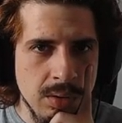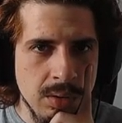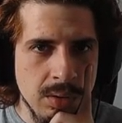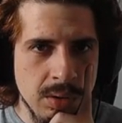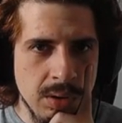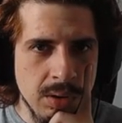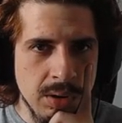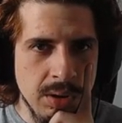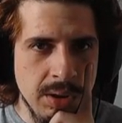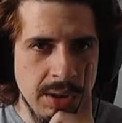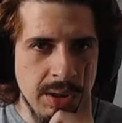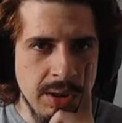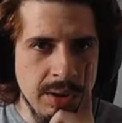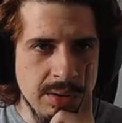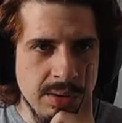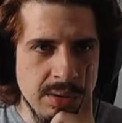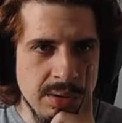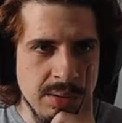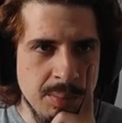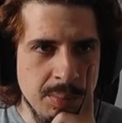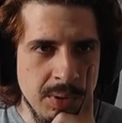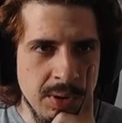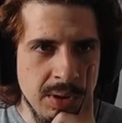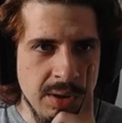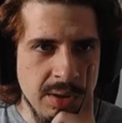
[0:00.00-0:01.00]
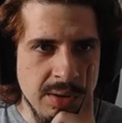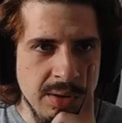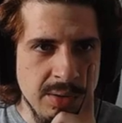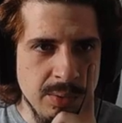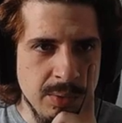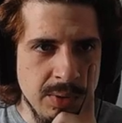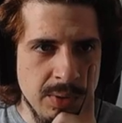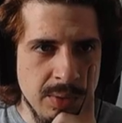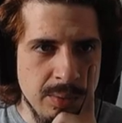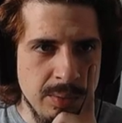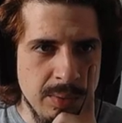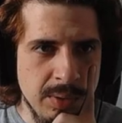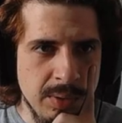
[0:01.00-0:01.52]
Cleaning supplies,
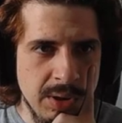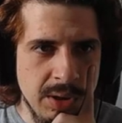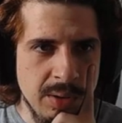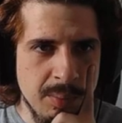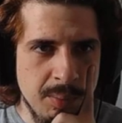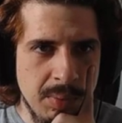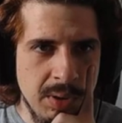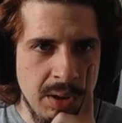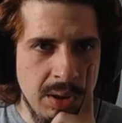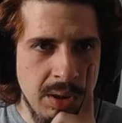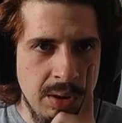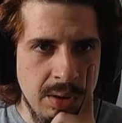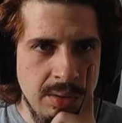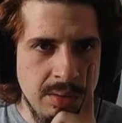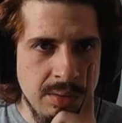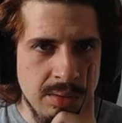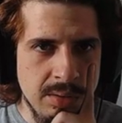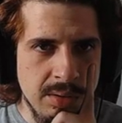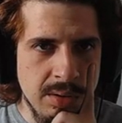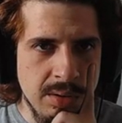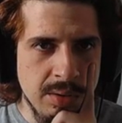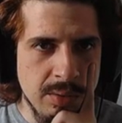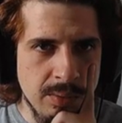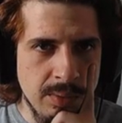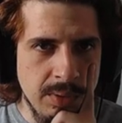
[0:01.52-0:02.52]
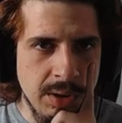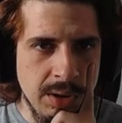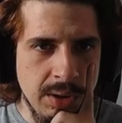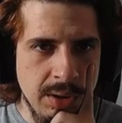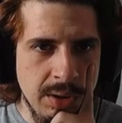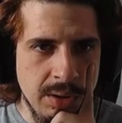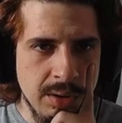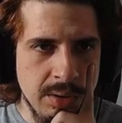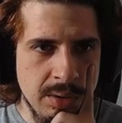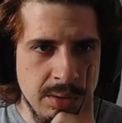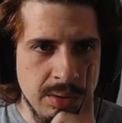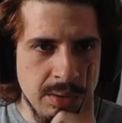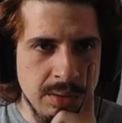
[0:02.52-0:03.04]
we don't need base,
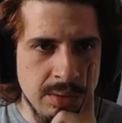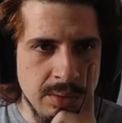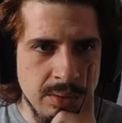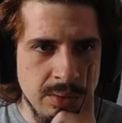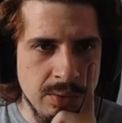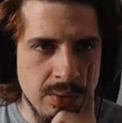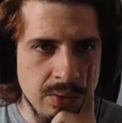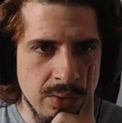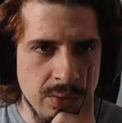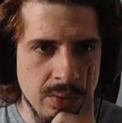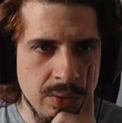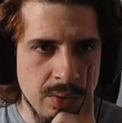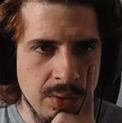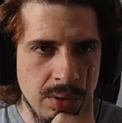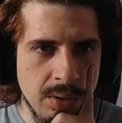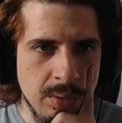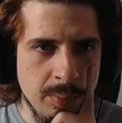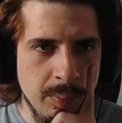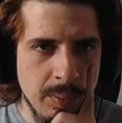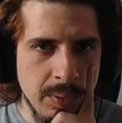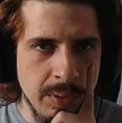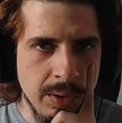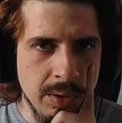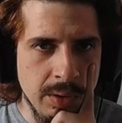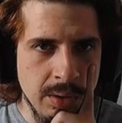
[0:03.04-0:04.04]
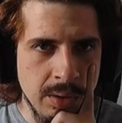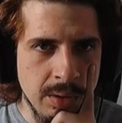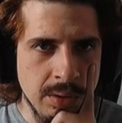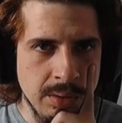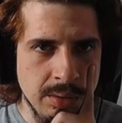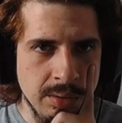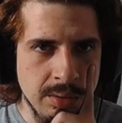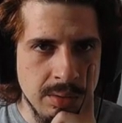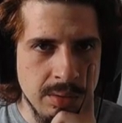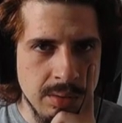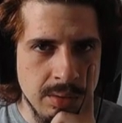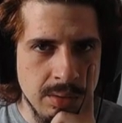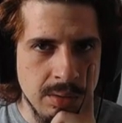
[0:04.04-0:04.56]
ingredient,
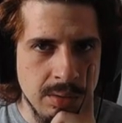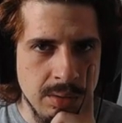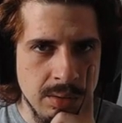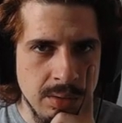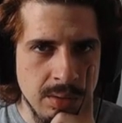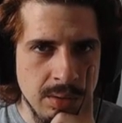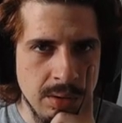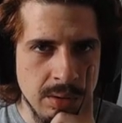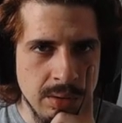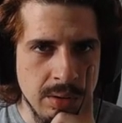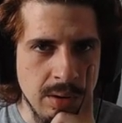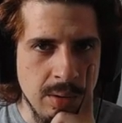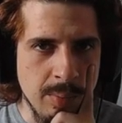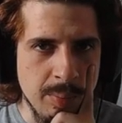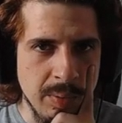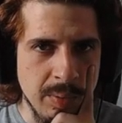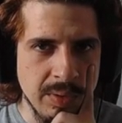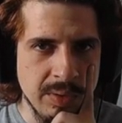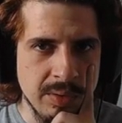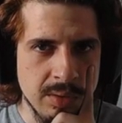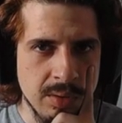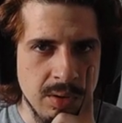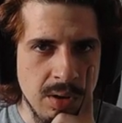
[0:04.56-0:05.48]
topics, not topics,